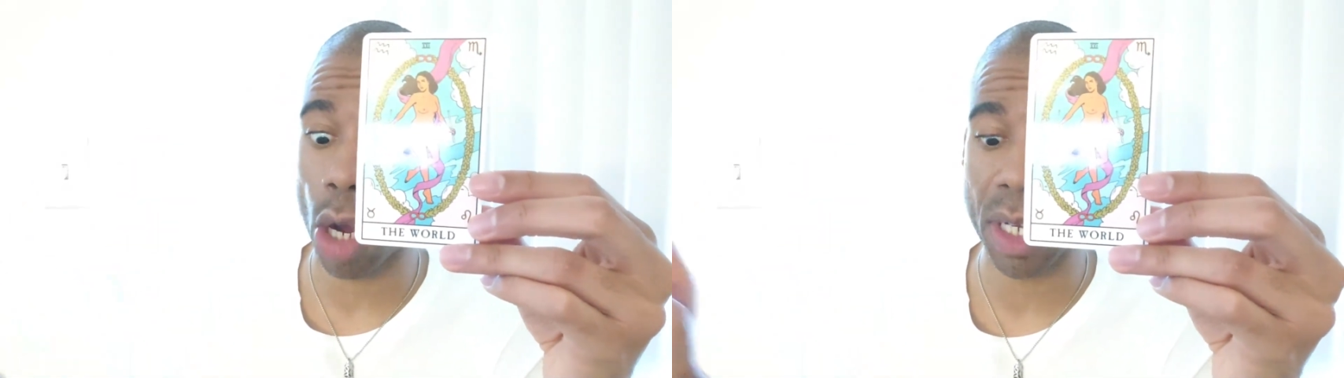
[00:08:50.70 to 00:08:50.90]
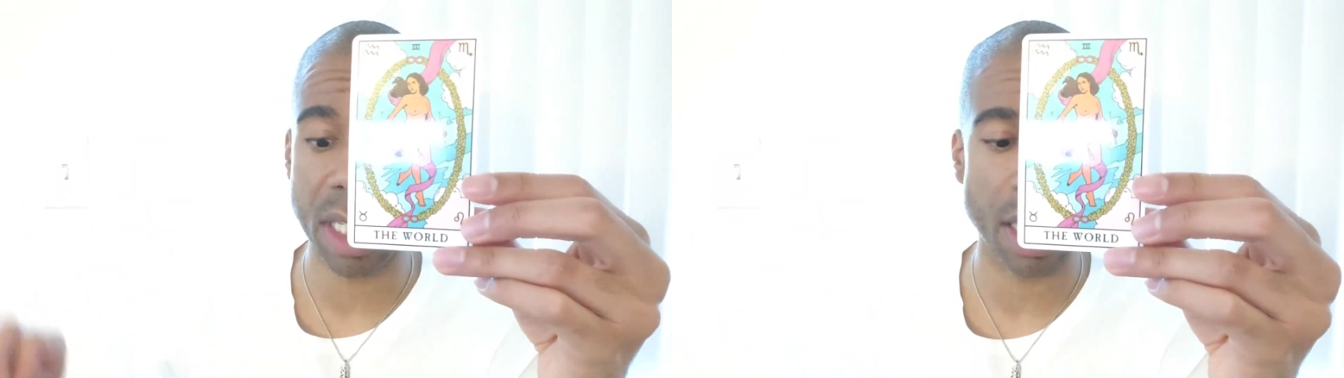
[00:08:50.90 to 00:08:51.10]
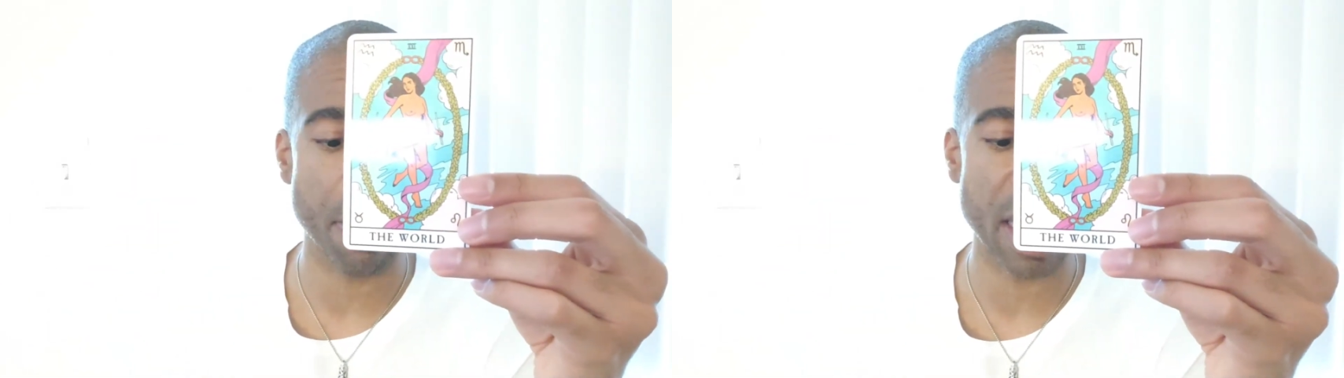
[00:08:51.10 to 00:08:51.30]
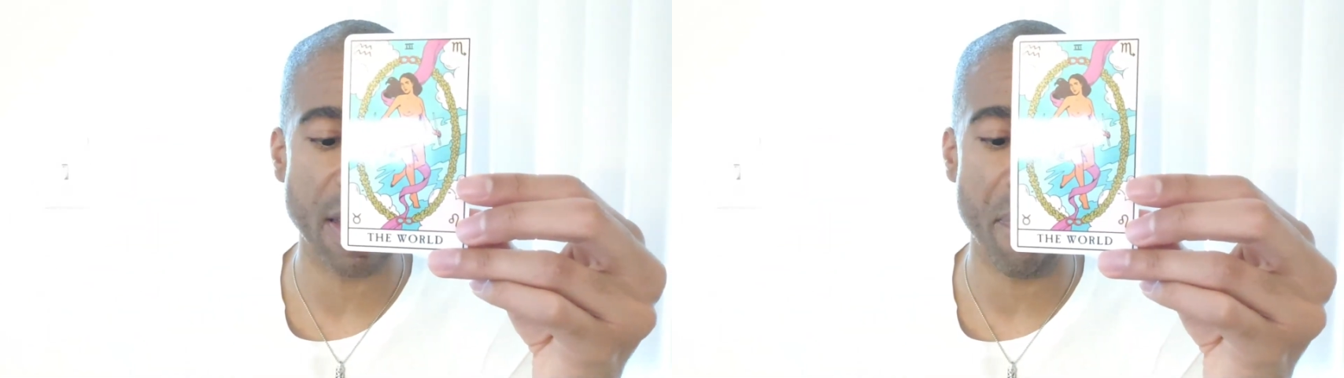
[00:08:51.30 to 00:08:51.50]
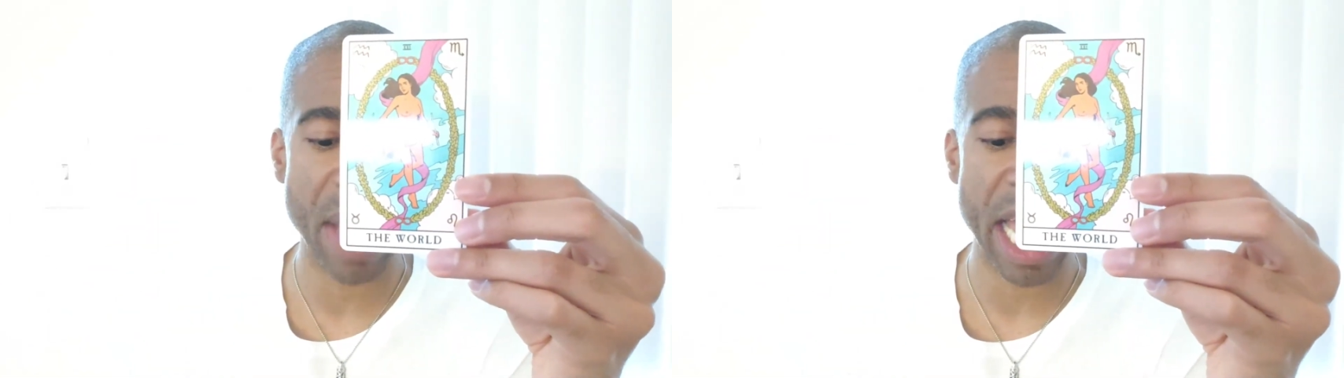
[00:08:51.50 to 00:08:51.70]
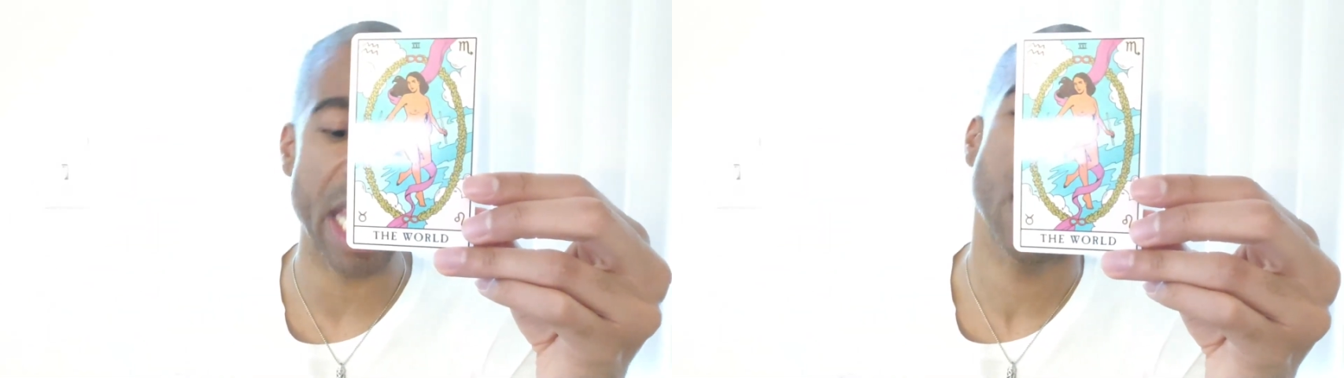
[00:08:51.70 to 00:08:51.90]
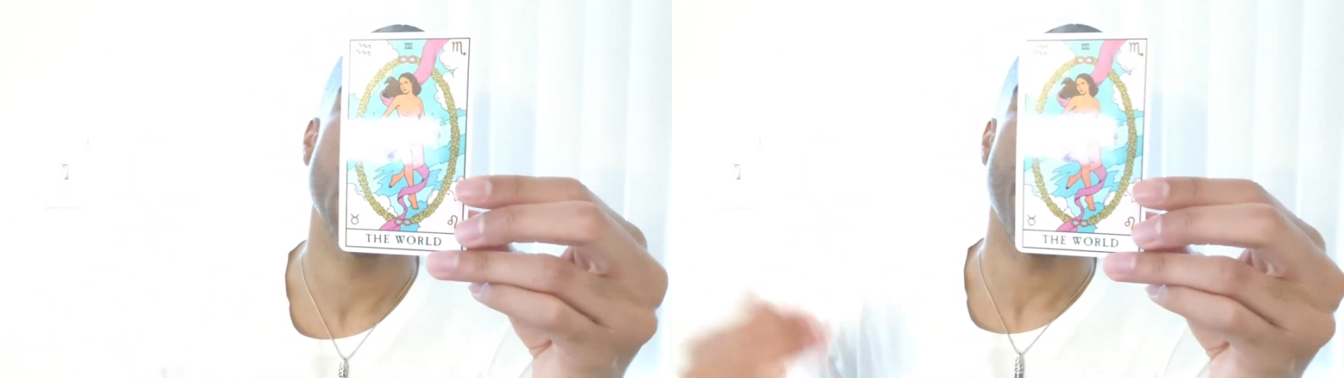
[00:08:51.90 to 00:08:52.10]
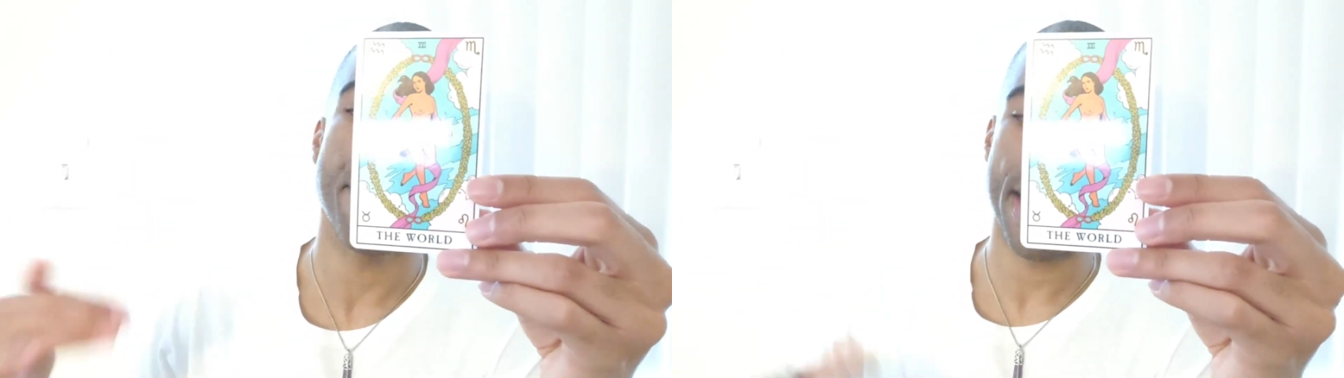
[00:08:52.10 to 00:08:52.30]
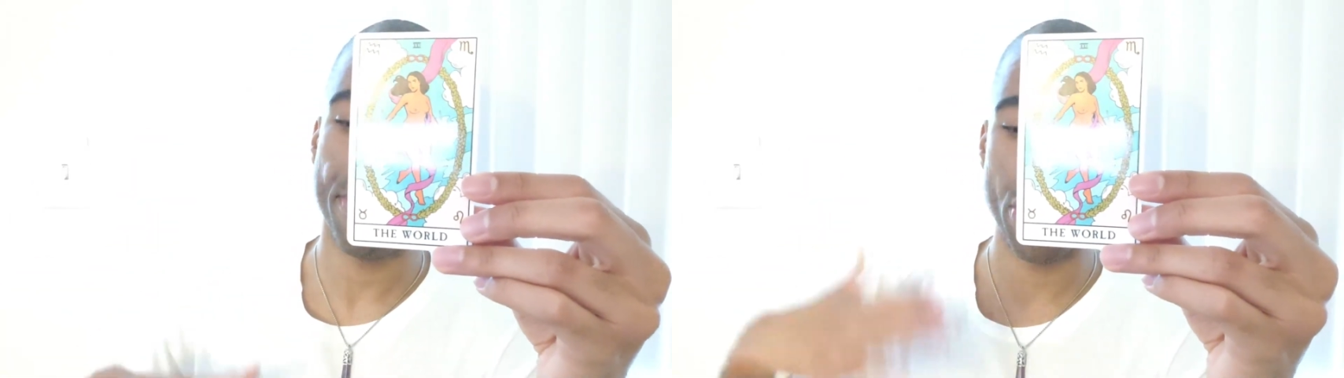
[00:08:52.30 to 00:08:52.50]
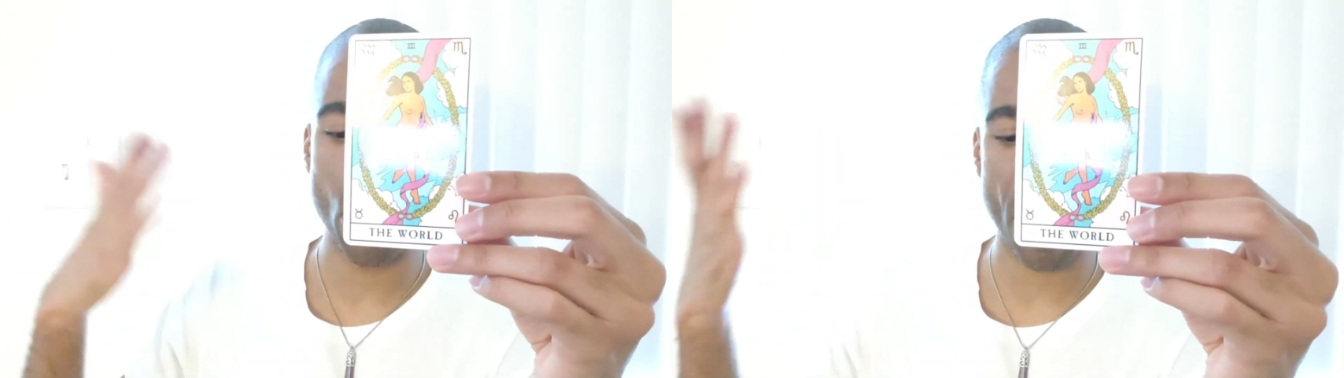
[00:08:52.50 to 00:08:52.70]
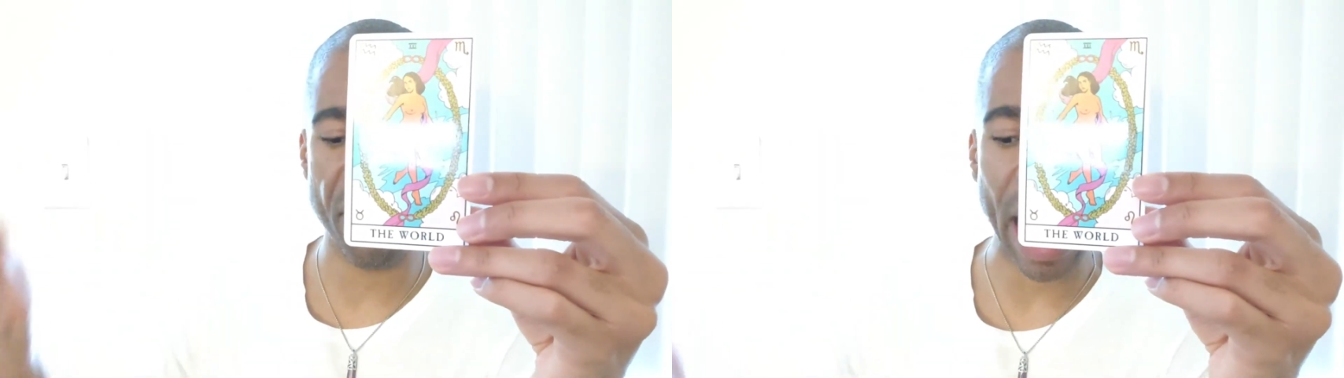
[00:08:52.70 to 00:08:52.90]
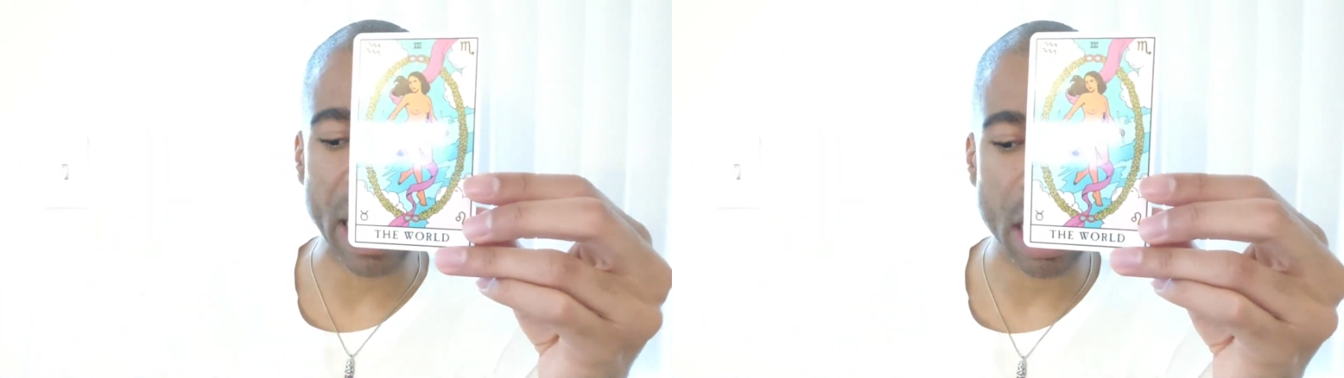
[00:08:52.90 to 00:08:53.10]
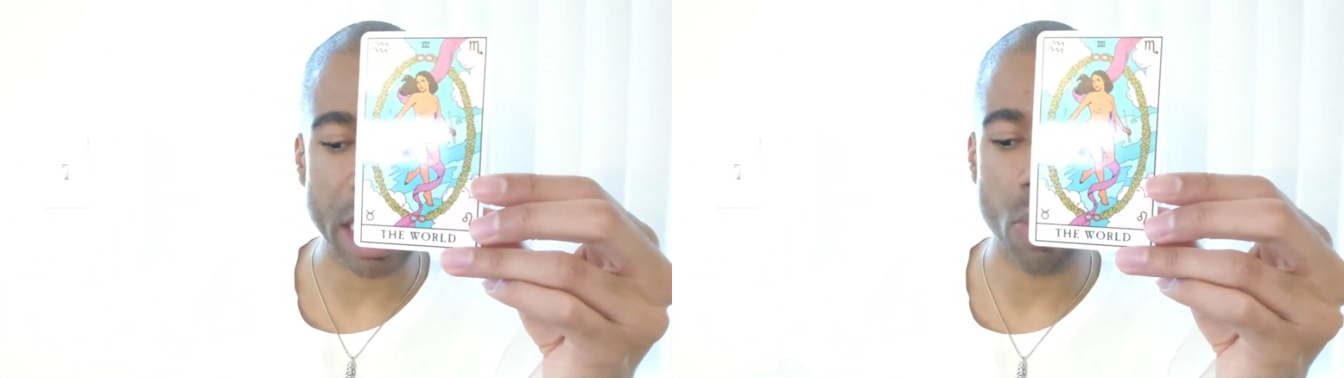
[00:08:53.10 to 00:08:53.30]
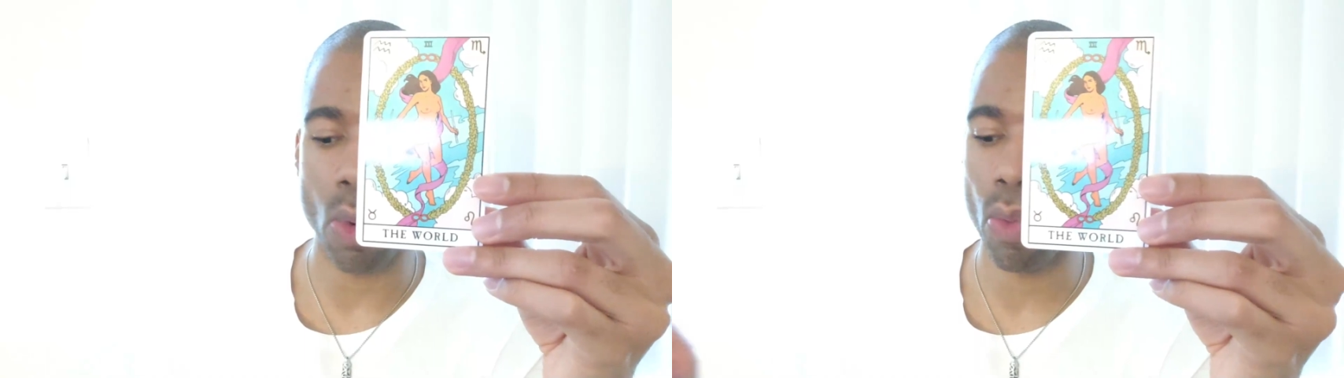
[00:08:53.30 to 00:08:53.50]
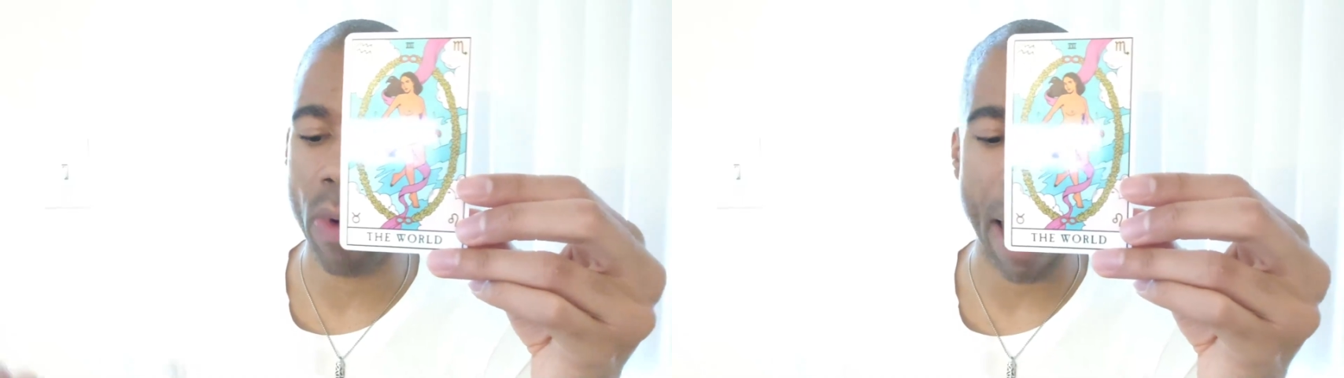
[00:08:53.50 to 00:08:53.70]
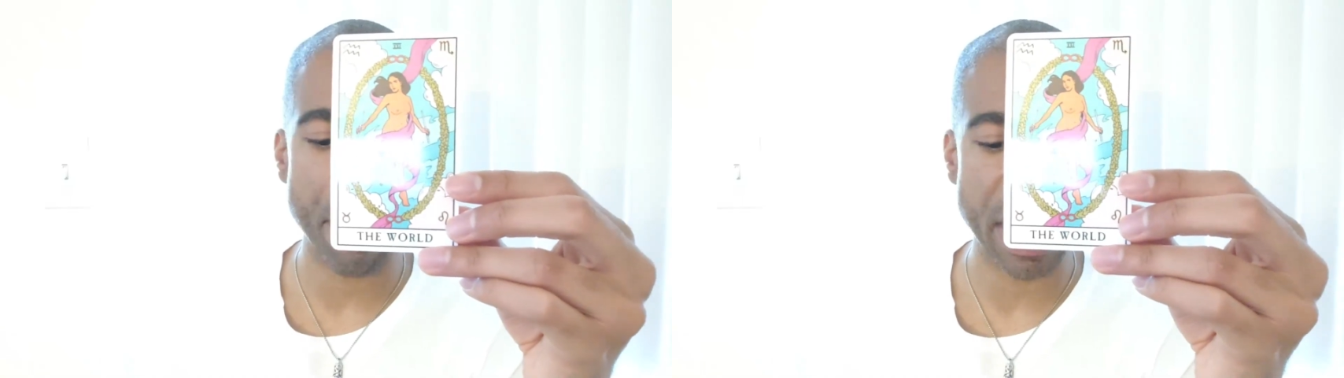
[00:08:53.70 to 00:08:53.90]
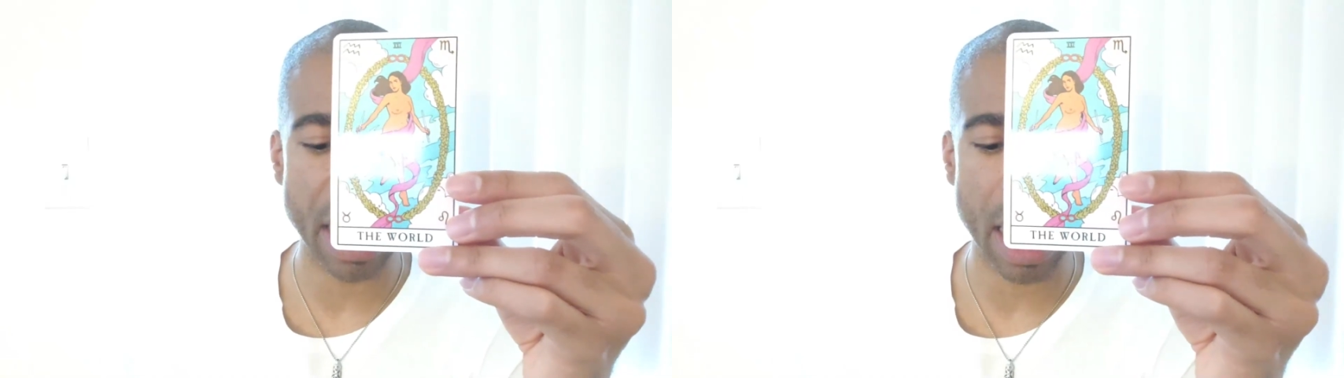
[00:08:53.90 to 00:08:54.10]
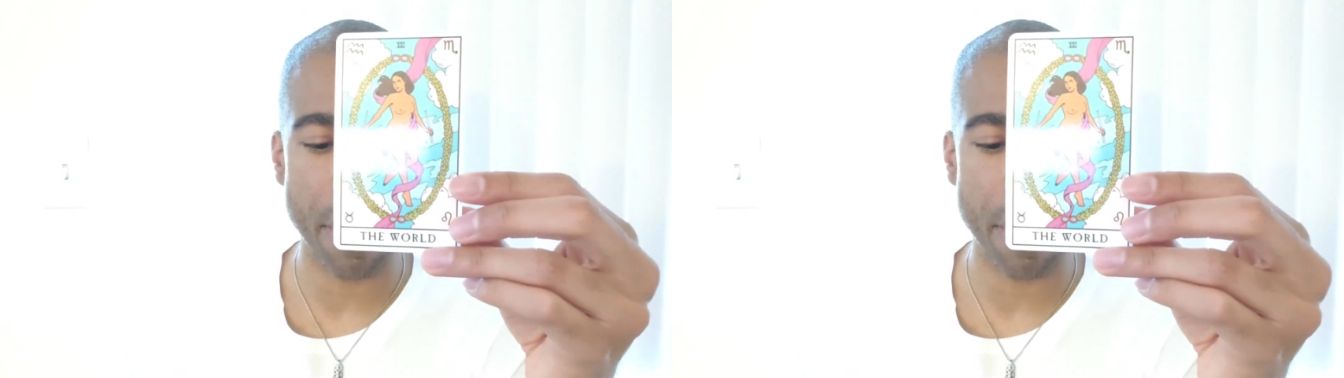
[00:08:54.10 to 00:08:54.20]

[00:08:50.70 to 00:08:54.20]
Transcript: No face is visible, so there are no lips to read.